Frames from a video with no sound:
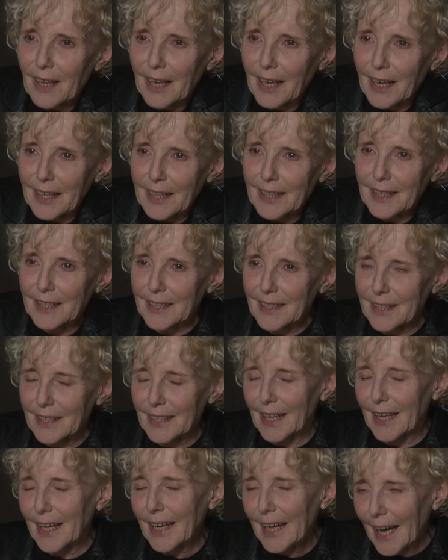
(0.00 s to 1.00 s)
I
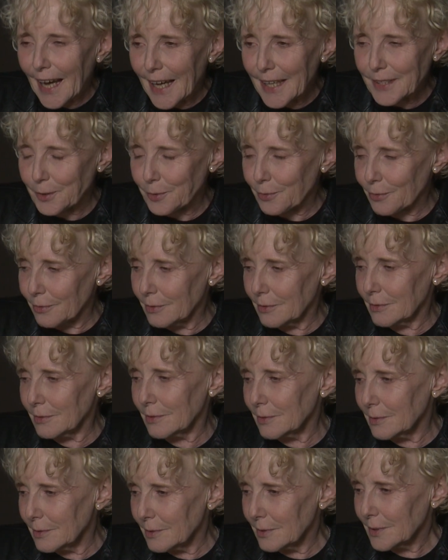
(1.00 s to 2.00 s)
had
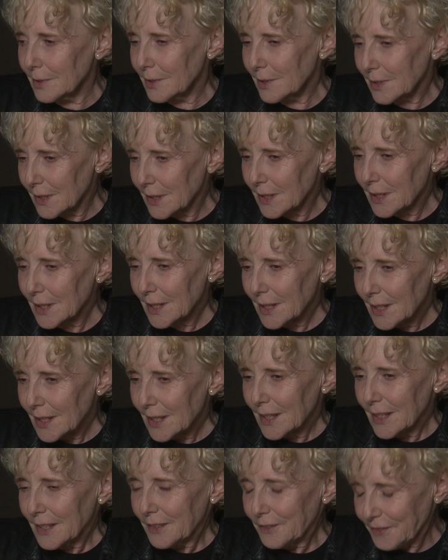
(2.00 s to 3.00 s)
to
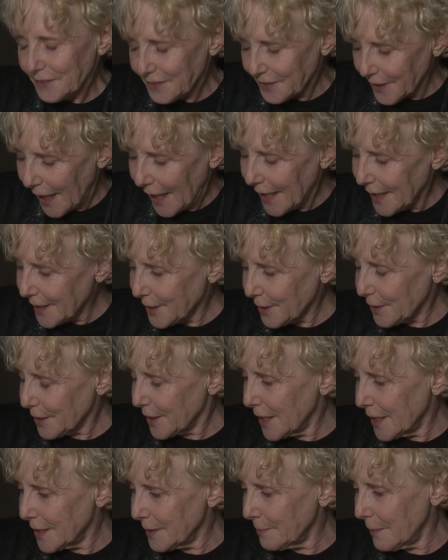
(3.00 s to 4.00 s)
fight
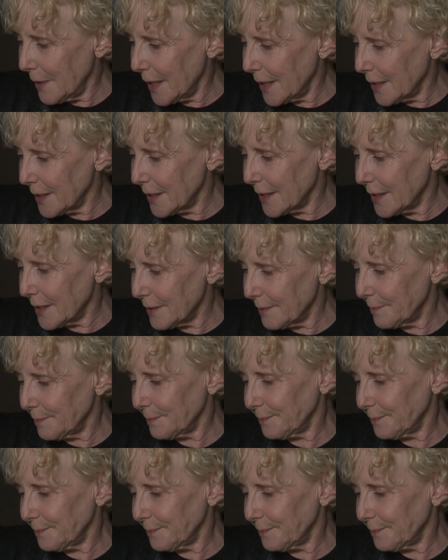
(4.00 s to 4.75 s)
against my